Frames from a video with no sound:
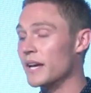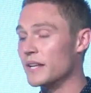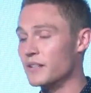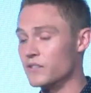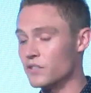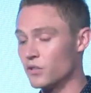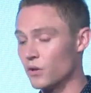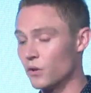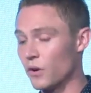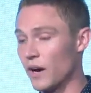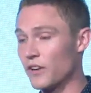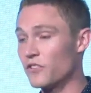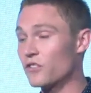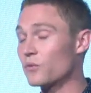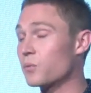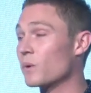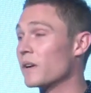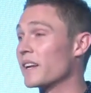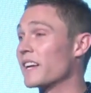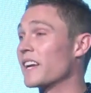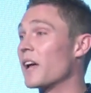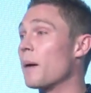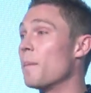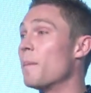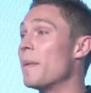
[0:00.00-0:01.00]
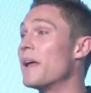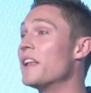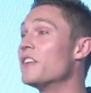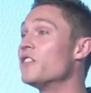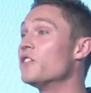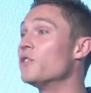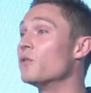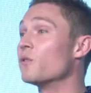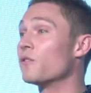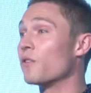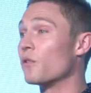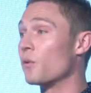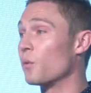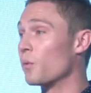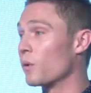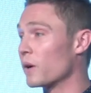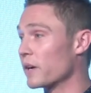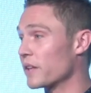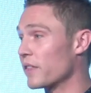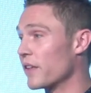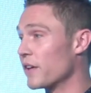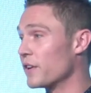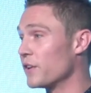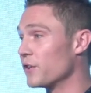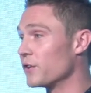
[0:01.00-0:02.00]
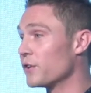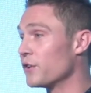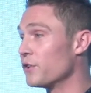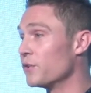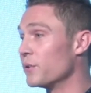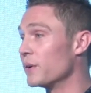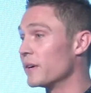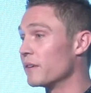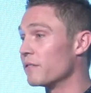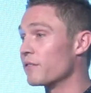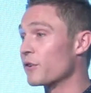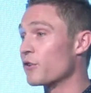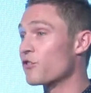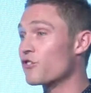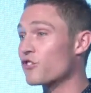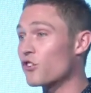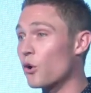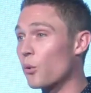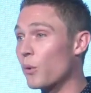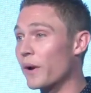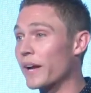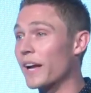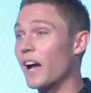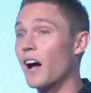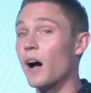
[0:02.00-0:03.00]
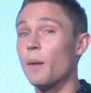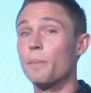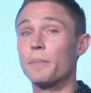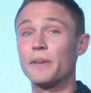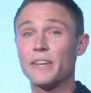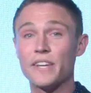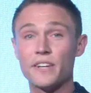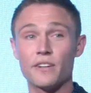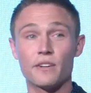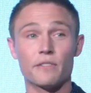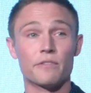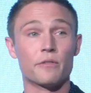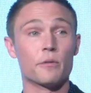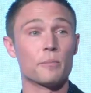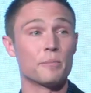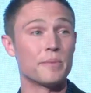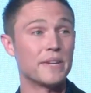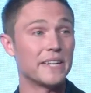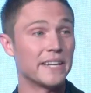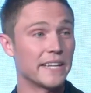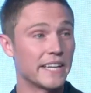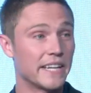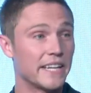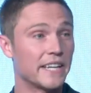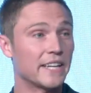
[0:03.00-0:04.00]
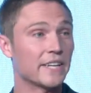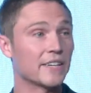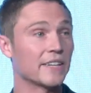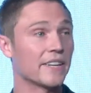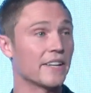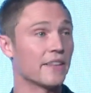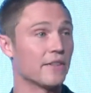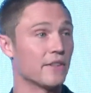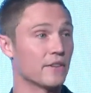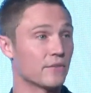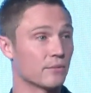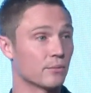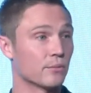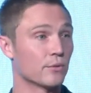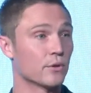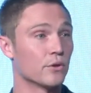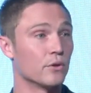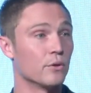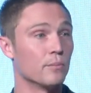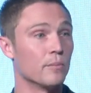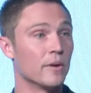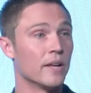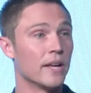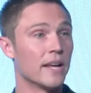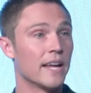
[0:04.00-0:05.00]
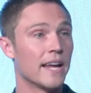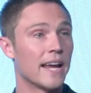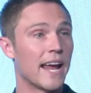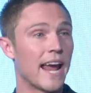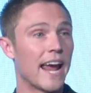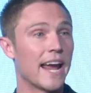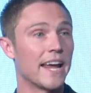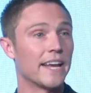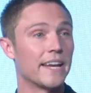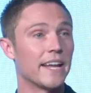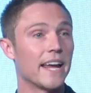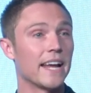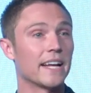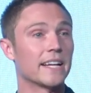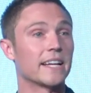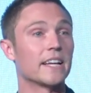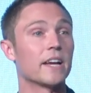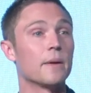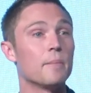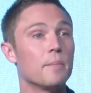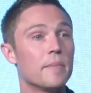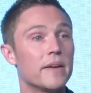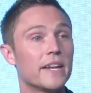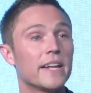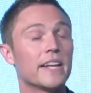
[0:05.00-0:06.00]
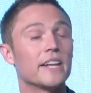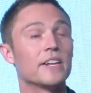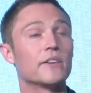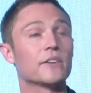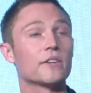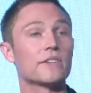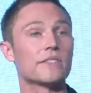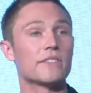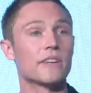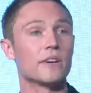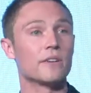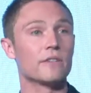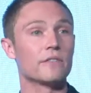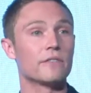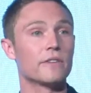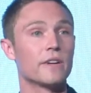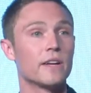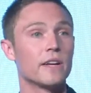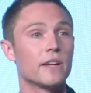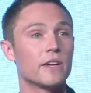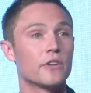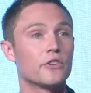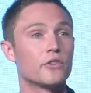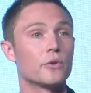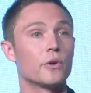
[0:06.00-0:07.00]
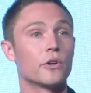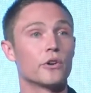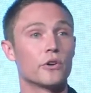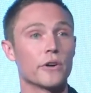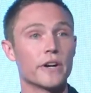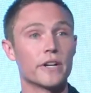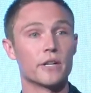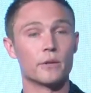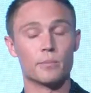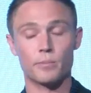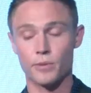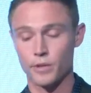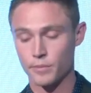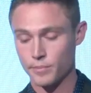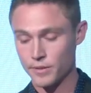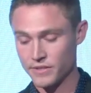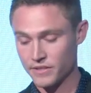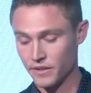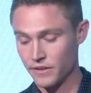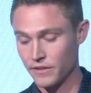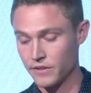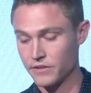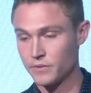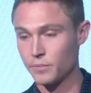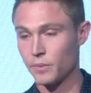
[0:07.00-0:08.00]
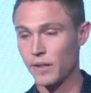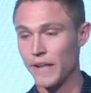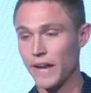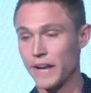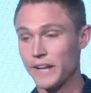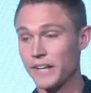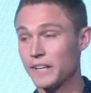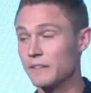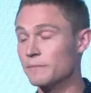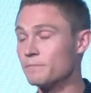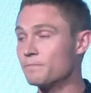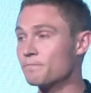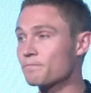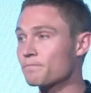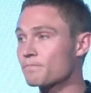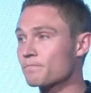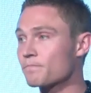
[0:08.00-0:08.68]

And so I just want to commend you for the work that you're doing, for showing up here, for being here in this room, and committing yourself to a greater purpose on this planet.